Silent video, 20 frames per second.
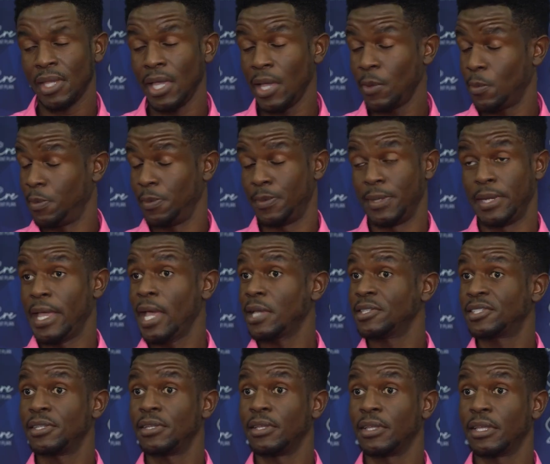It would be an
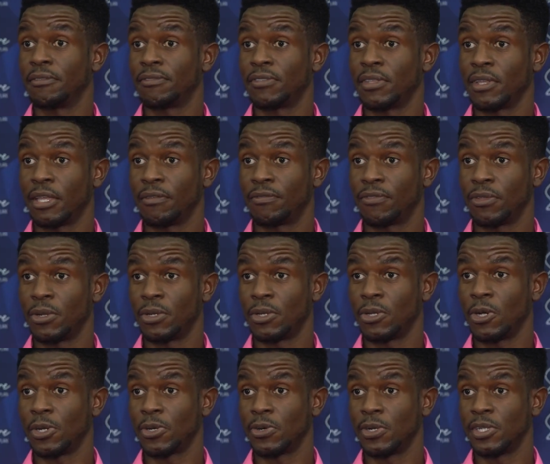excellent gift to give to your
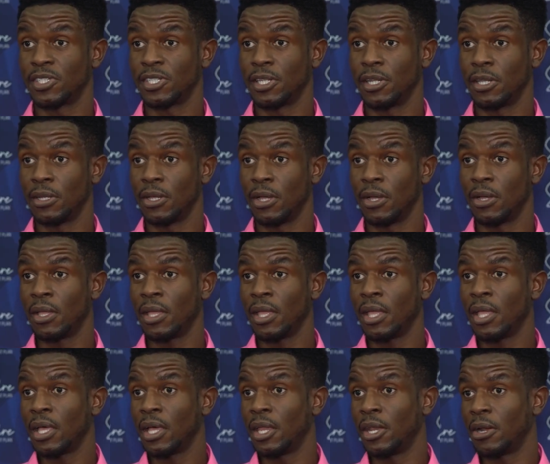daughter and son-in-law.
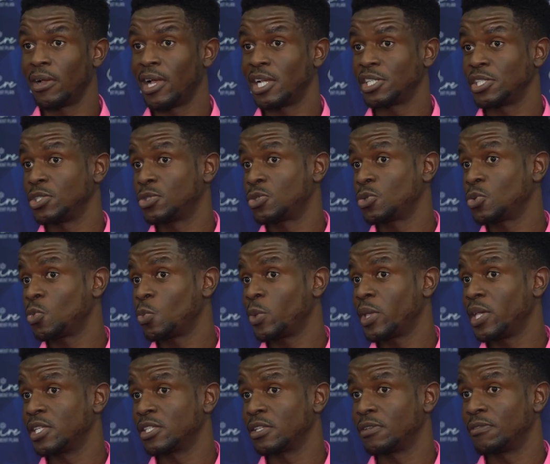And there are actually two
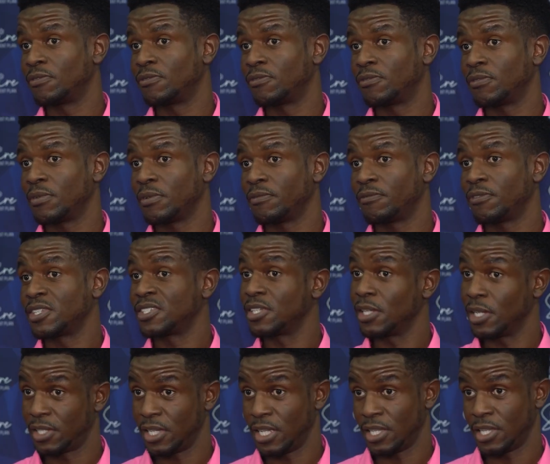ways of
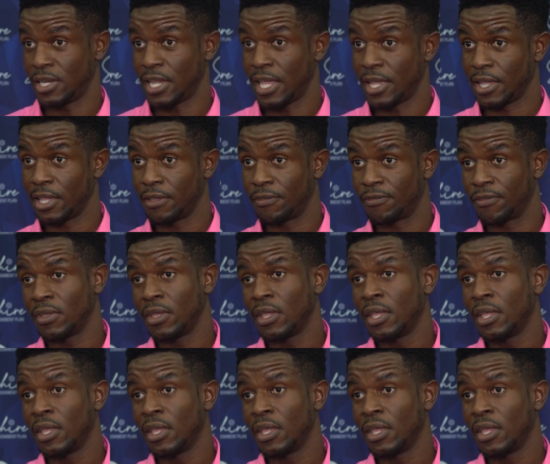facilitating that gift.